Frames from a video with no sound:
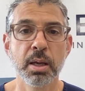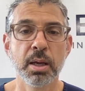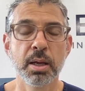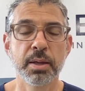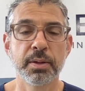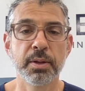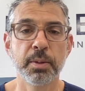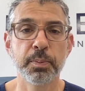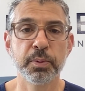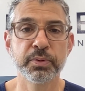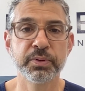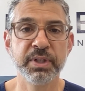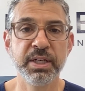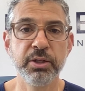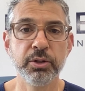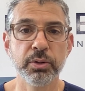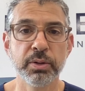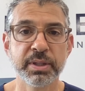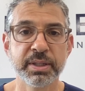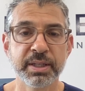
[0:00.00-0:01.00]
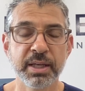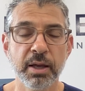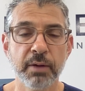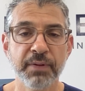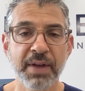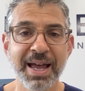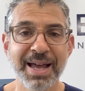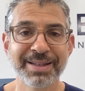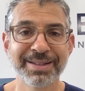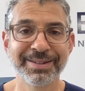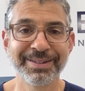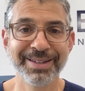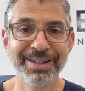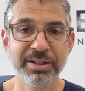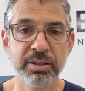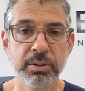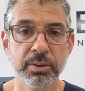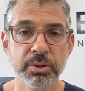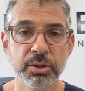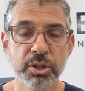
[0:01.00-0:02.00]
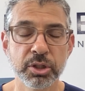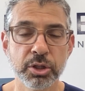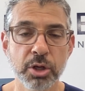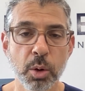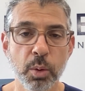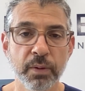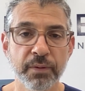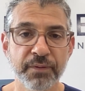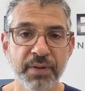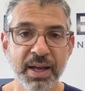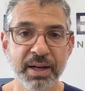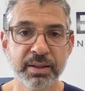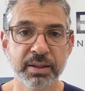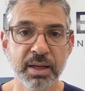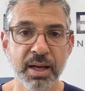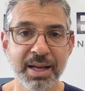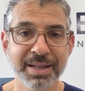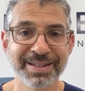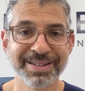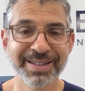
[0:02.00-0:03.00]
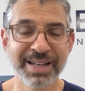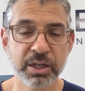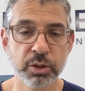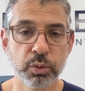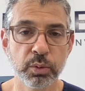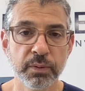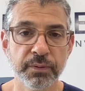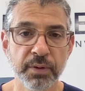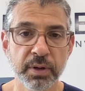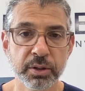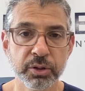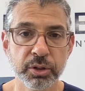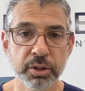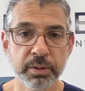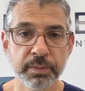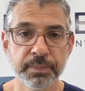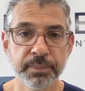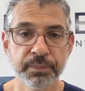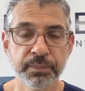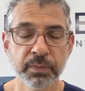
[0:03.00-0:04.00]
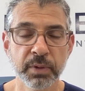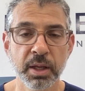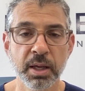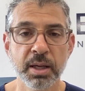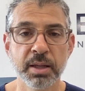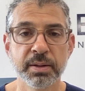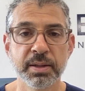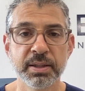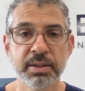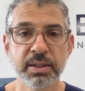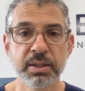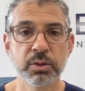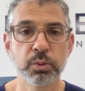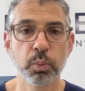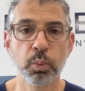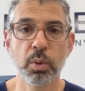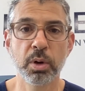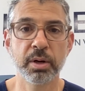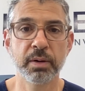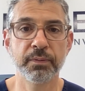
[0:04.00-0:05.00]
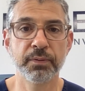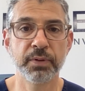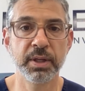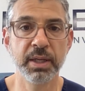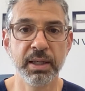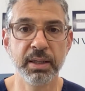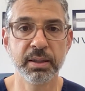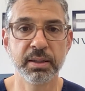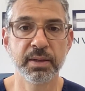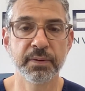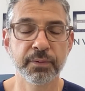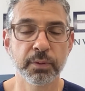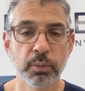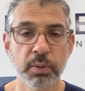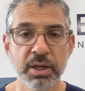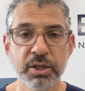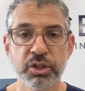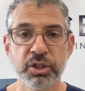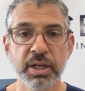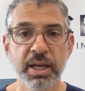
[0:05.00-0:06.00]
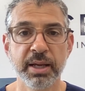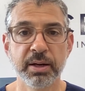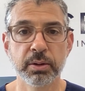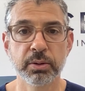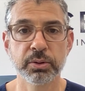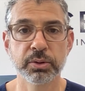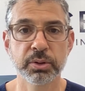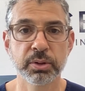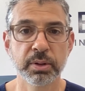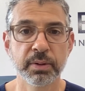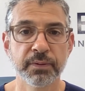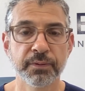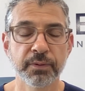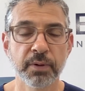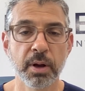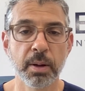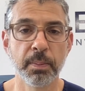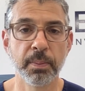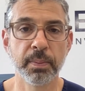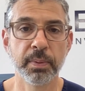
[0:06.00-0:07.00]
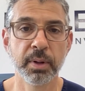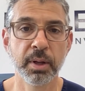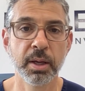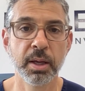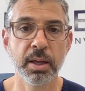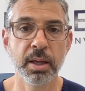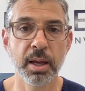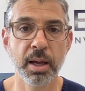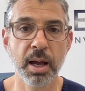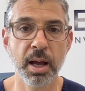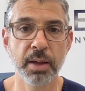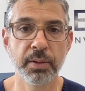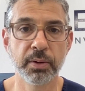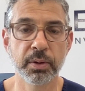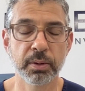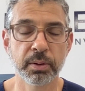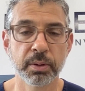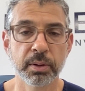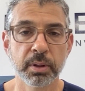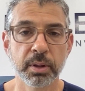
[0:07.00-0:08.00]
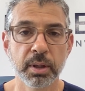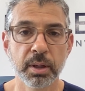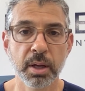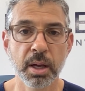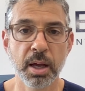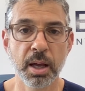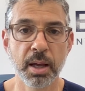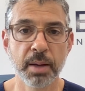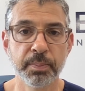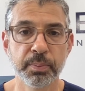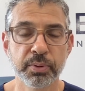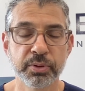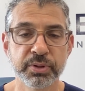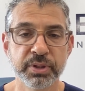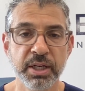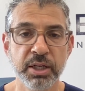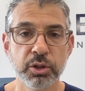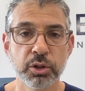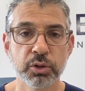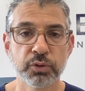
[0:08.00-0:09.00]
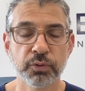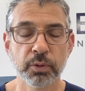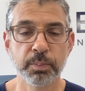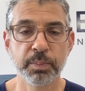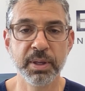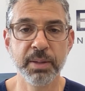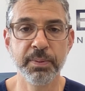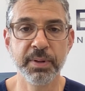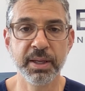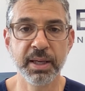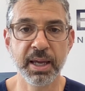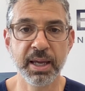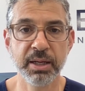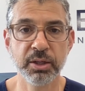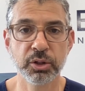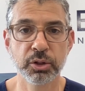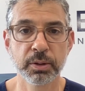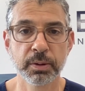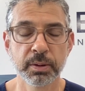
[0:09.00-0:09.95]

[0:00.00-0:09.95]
The procedure itself has little to no effect on sexual function. This is one of the differentiators from other procedures for BPH.